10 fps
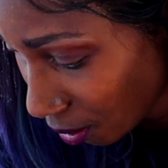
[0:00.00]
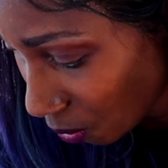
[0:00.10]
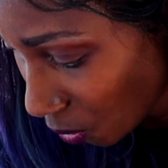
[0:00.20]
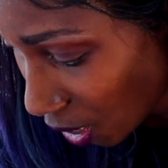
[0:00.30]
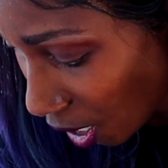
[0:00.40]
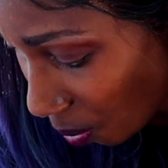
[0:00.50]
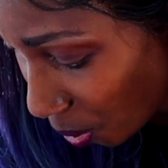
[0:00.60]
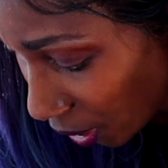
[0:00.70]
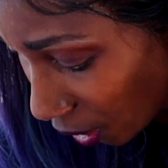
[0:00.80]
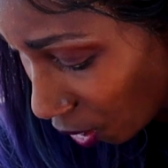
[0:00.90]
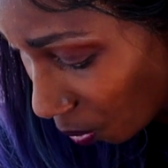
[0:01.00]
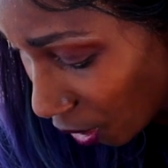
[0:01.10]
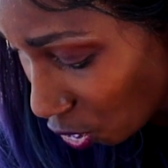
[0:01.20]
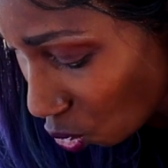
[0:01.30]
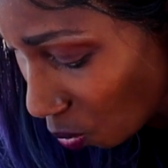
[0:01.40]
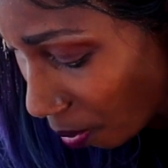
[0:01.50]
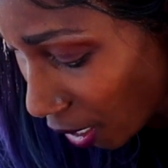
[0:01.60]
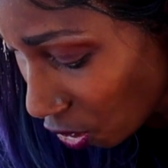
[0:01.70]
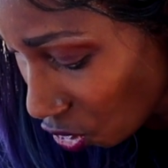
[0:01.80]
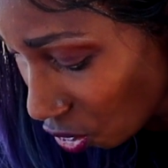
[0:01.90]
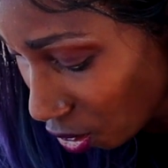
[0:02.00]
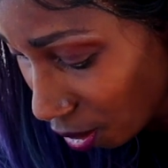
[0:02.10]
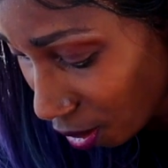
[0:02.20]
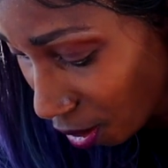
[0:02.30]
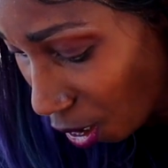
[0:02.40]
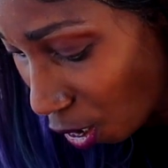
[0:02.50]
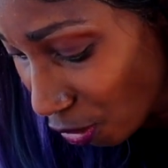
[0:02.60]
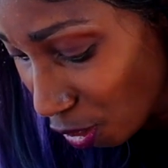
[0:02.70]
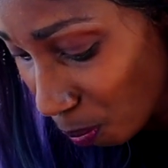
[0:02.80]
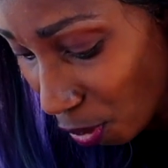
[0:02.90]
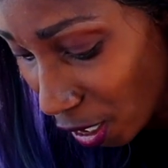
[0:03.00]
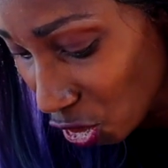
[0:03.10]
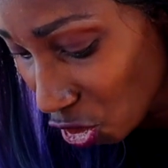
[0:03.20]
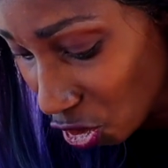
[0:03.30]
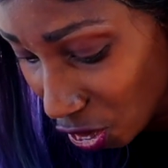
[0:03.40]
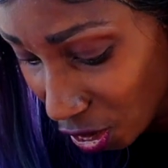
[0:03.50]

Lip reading: was put a little bit too much on the brush,